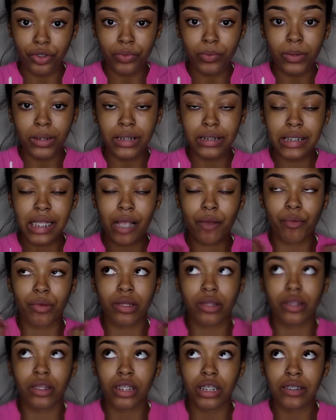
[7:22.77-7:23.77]
because I would
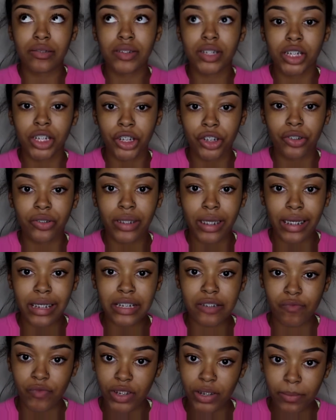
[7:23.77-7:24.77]
love to hear you guys'
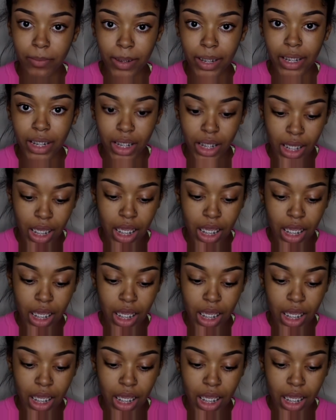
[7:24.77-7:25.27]
feedback.